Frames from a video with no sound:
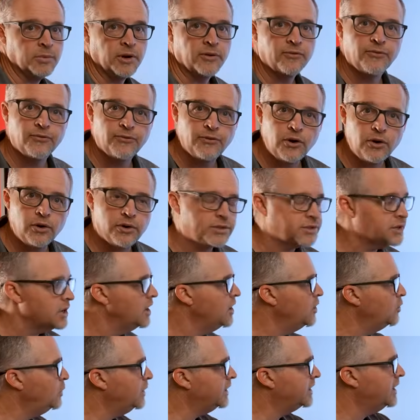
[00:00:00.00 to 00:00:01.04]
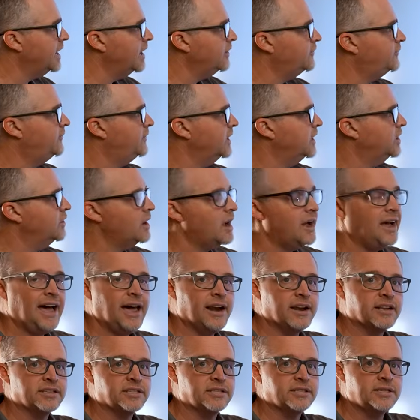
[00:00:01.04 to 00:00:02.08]
But first, we can't figure out how
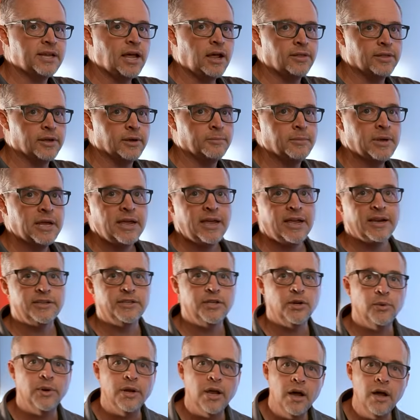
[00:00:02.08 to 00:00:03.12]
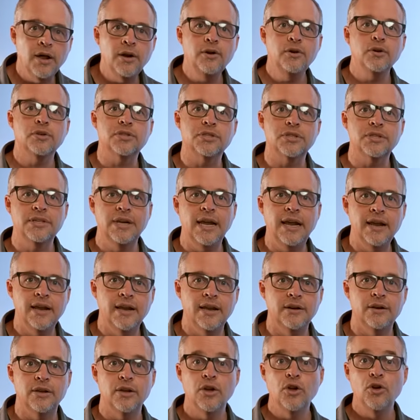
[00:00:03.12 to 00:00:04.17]
to sell them until we
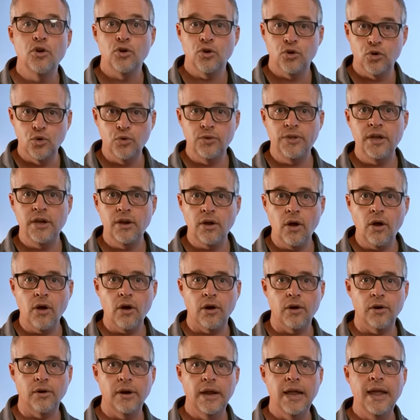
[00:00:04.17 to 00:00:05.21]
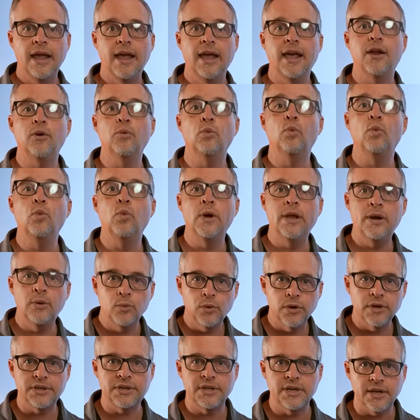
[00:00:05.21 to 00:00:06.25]
understand who they are and when
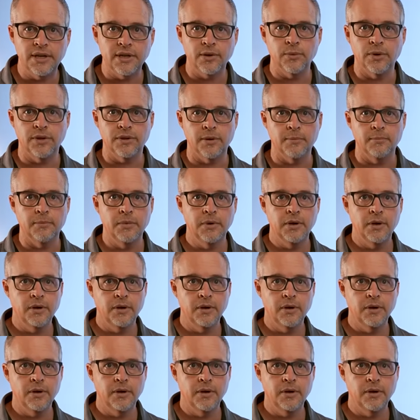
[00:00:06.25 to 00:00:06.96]
we're dealing with them.